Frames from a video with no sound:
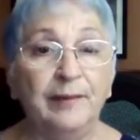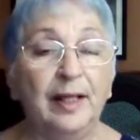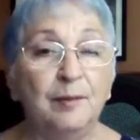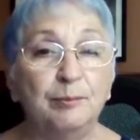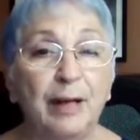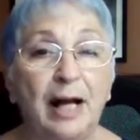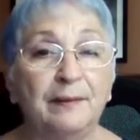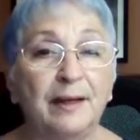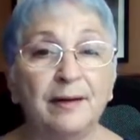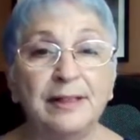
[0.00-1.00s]
But
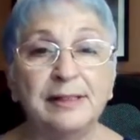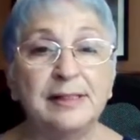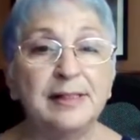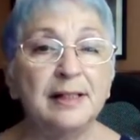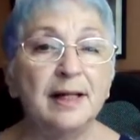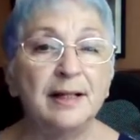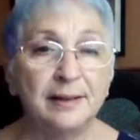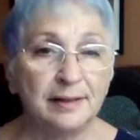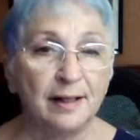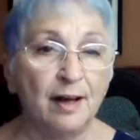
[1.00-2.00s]
there is
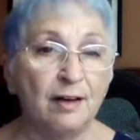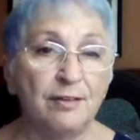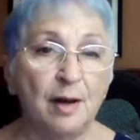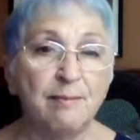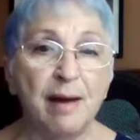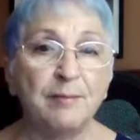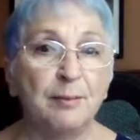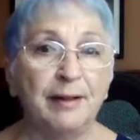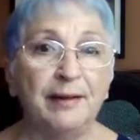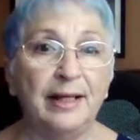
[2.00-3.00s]
tons of
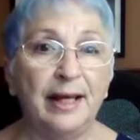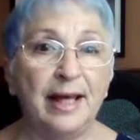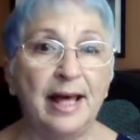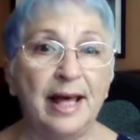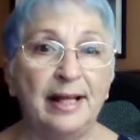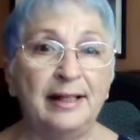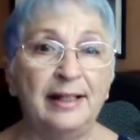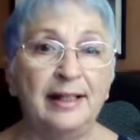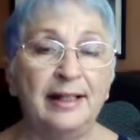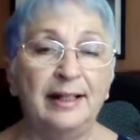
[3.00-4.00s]
memorabilia,
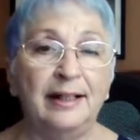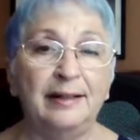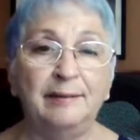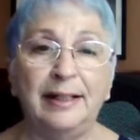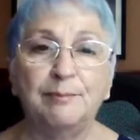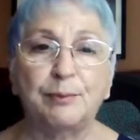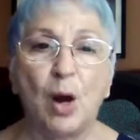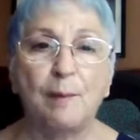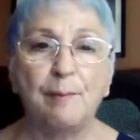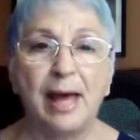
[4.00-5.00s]
and it
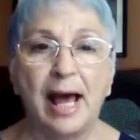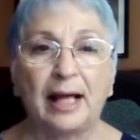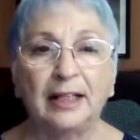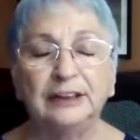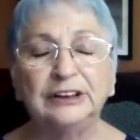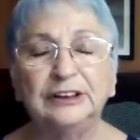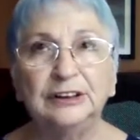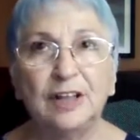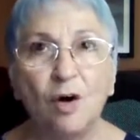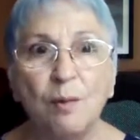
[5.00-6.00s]
brought back
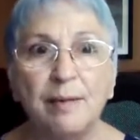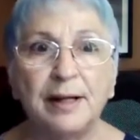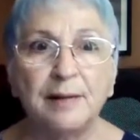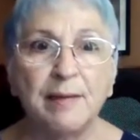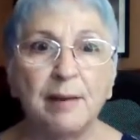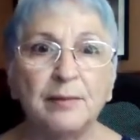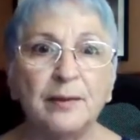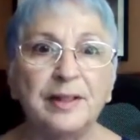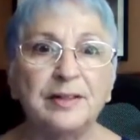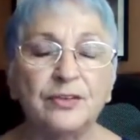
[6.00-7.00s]
so many memories